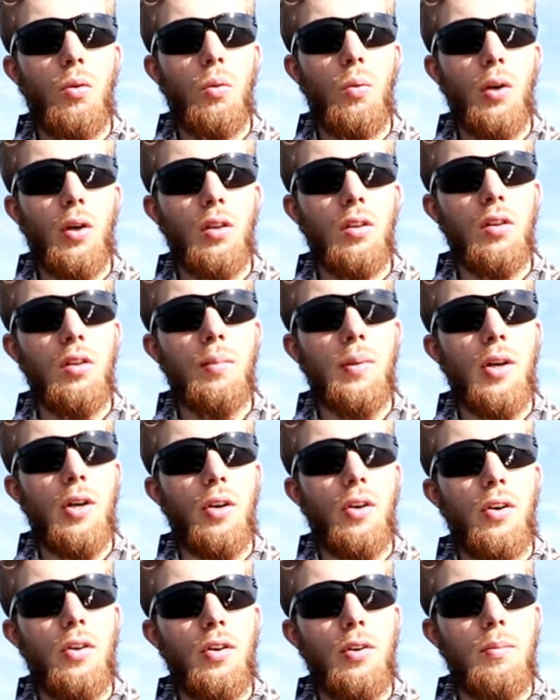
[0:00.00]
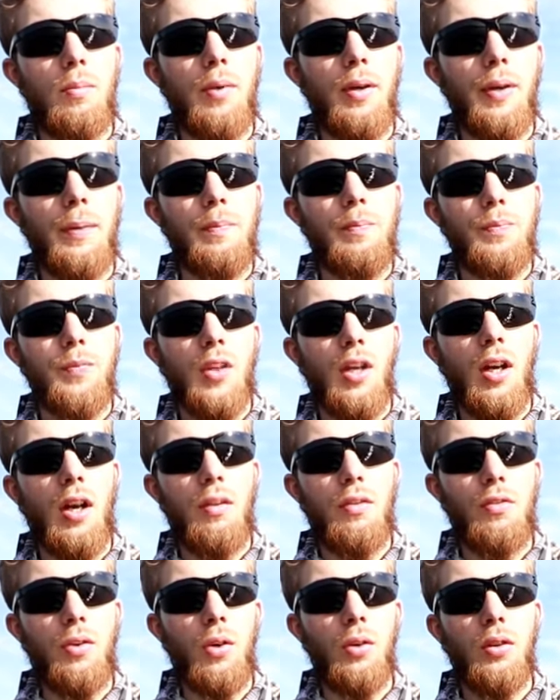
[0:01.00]
work a little bit harder, but
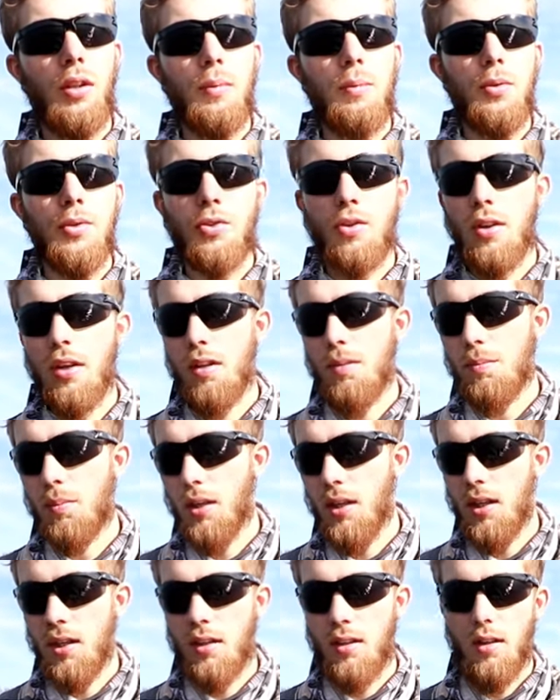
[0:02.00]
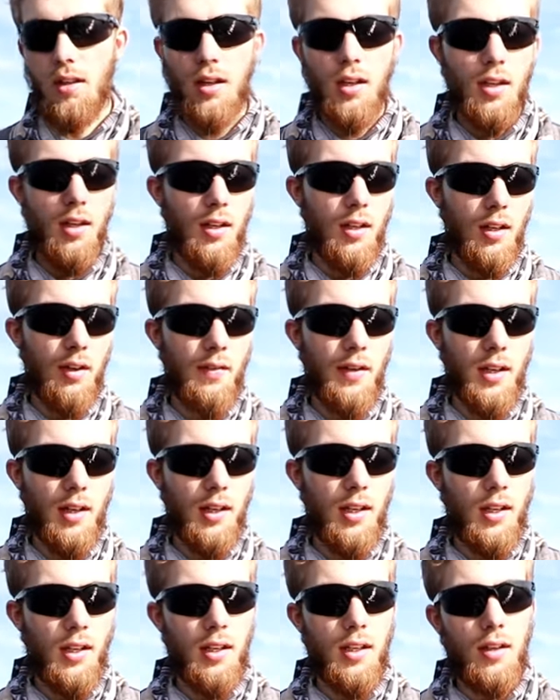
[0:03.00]
I've thrown lipless crankbait, I've had
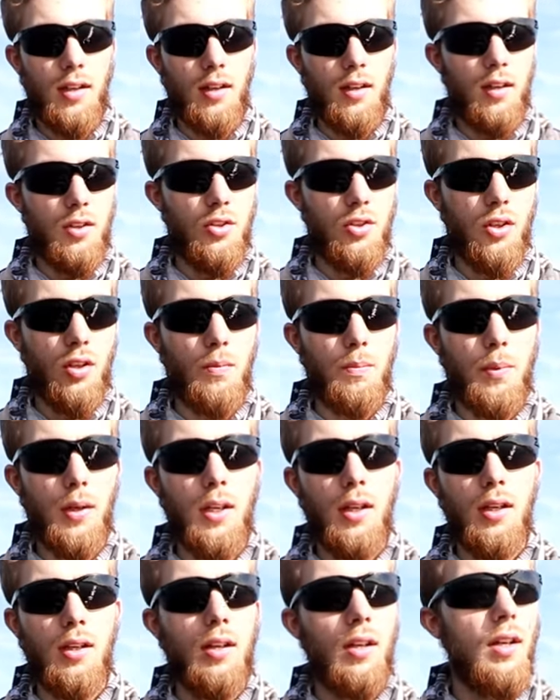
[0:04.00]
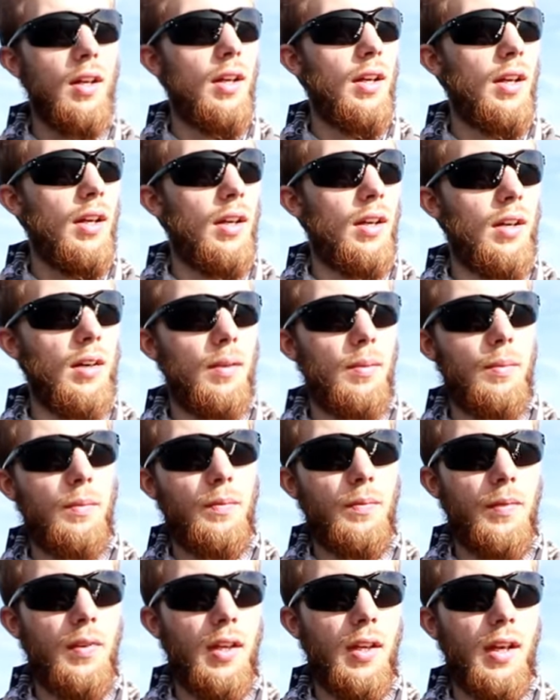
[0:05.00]
a hit, jerkbait,
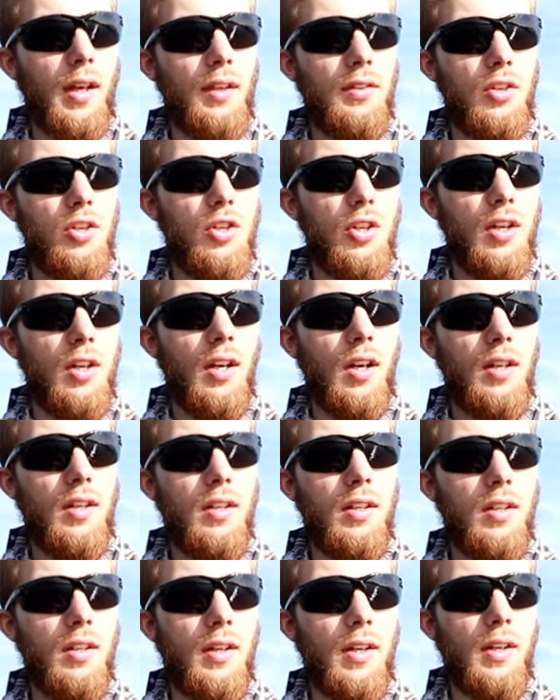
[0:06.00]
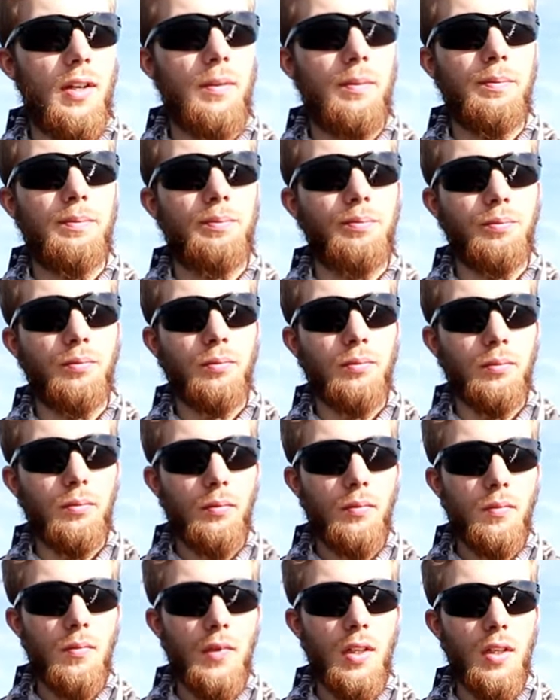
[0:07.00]
I got the jig on here now.
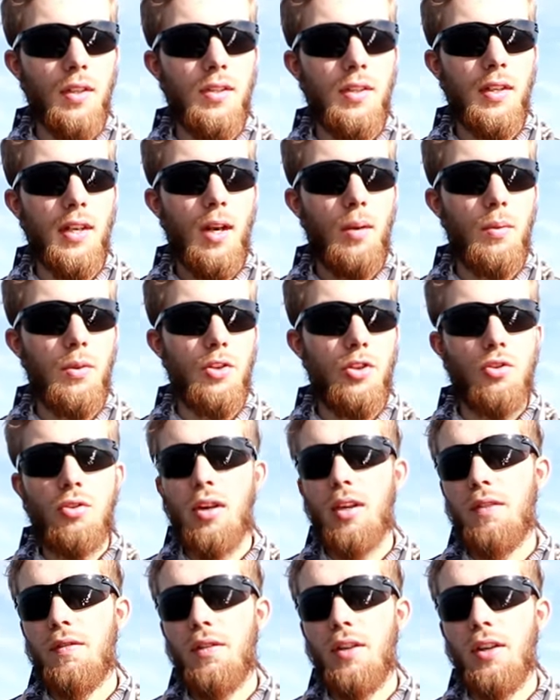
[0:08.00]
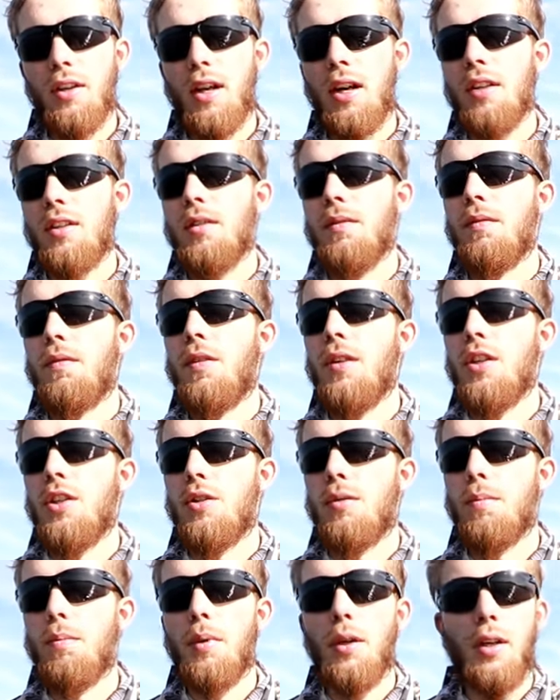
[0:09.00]
So yeah, we're just trying to figure out some
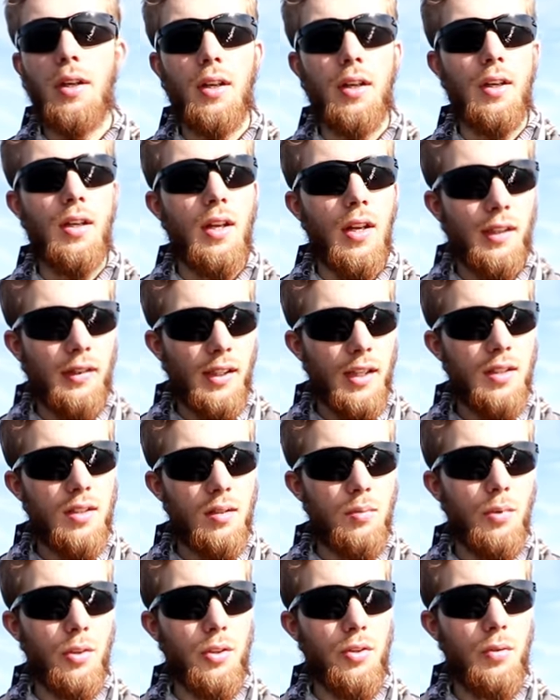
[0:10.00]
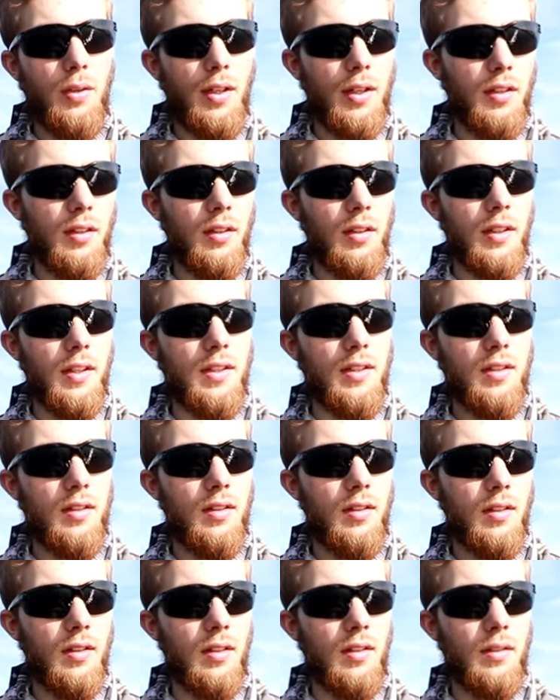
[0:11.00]
fish, but that's number three on the
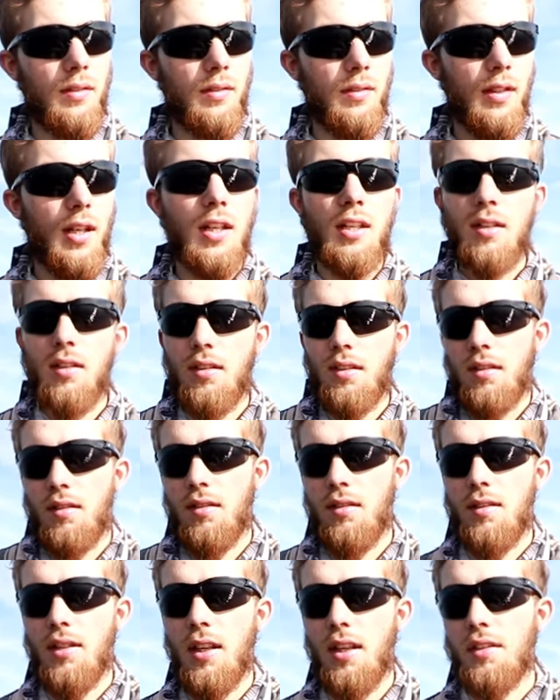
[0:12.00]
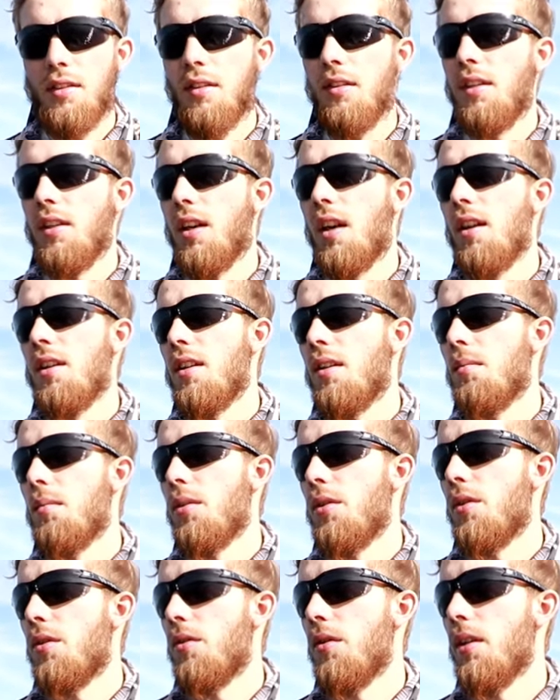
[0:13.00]
list. Not technically on
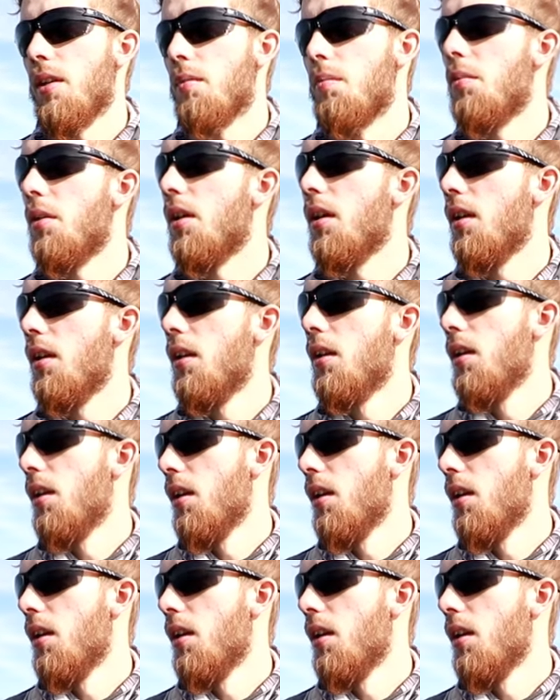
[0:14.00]
number three, but